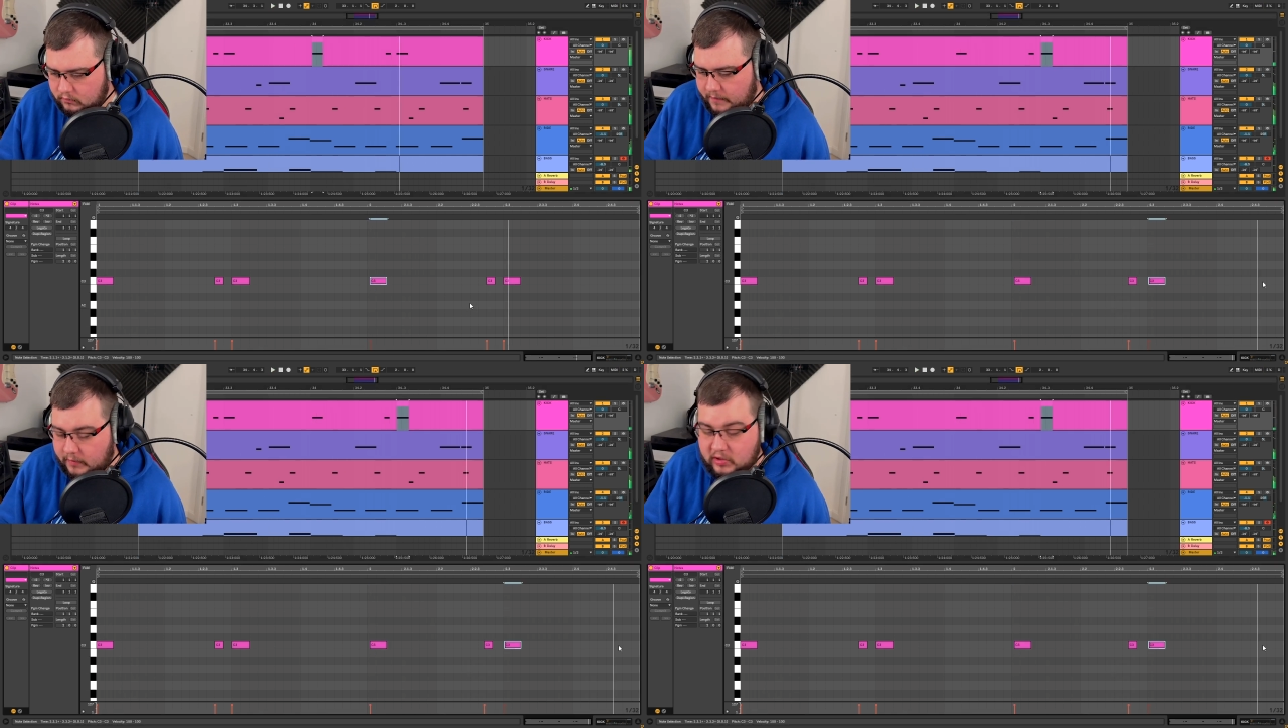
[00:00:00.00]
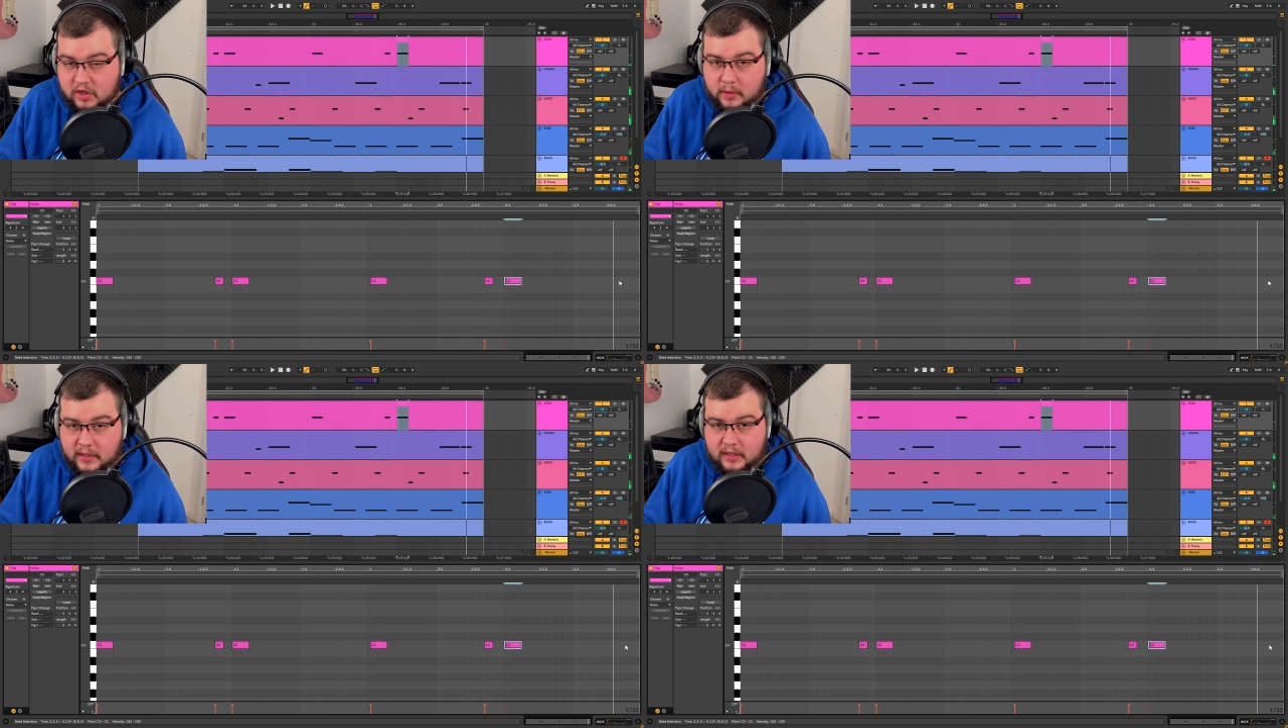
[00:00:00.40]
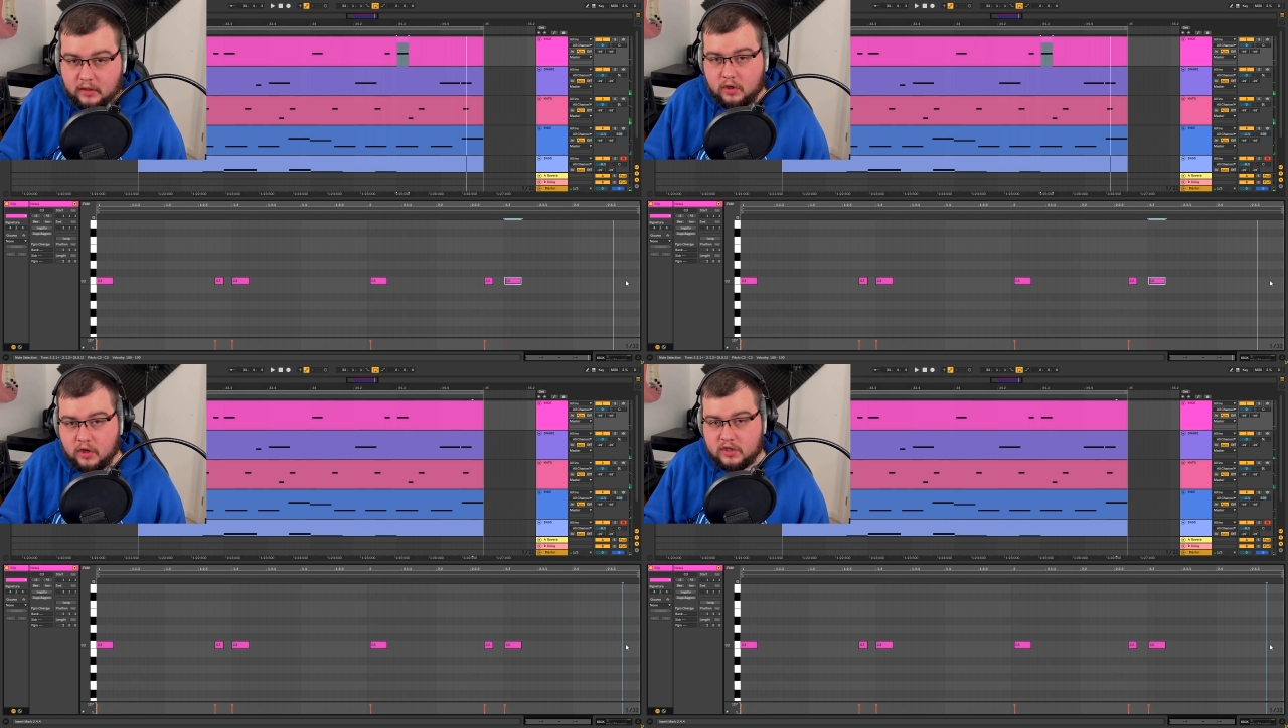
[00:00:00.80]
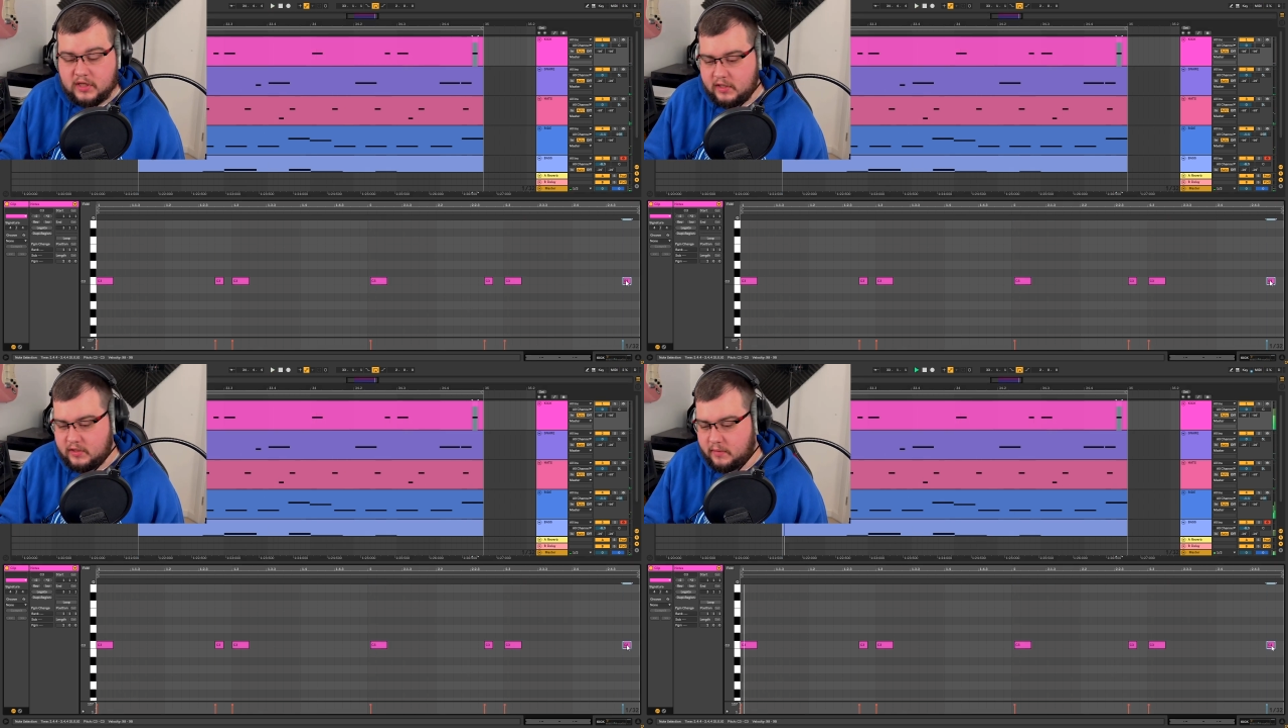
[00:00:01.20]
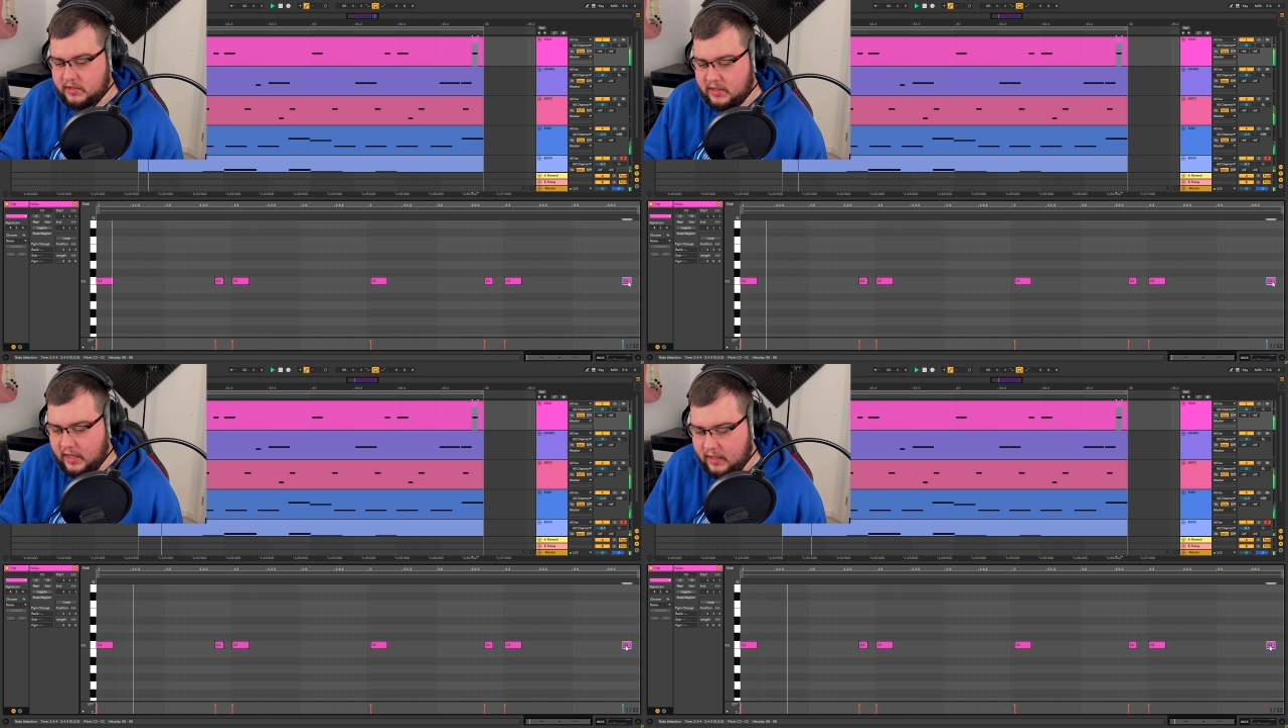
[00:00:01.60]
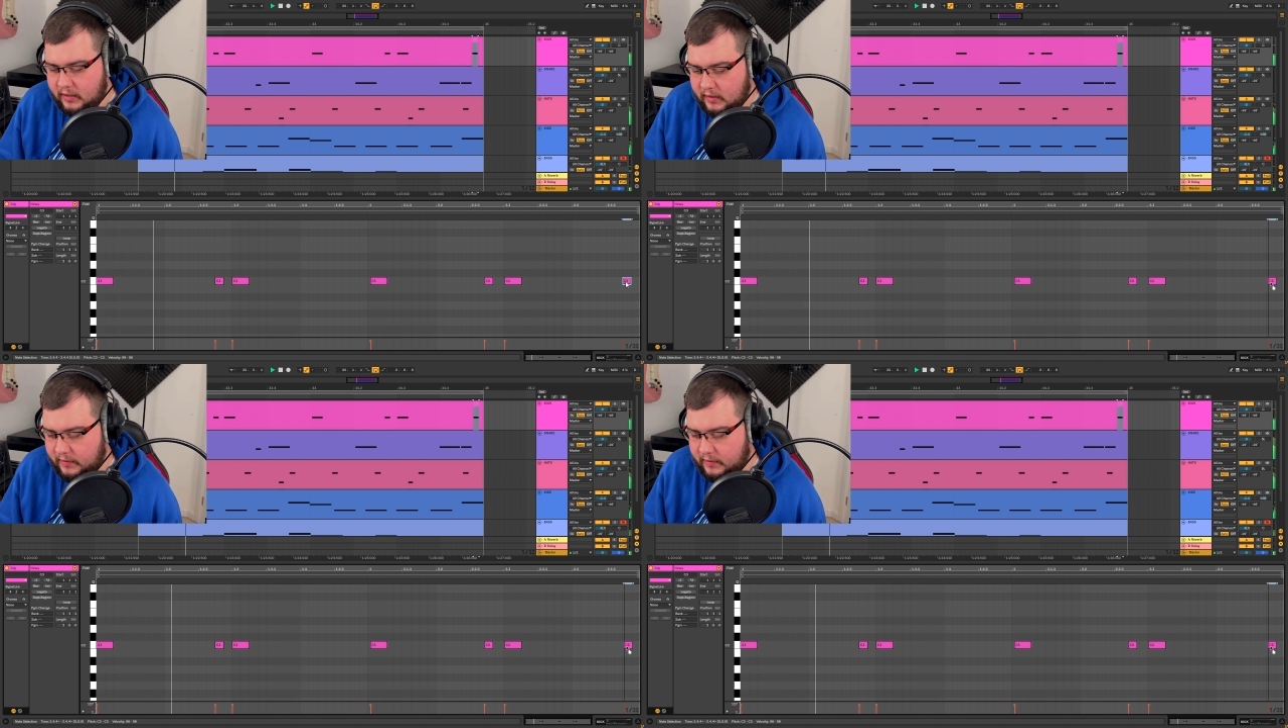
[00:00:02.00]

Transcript: I'm just going to add a little ghost kick towards the end.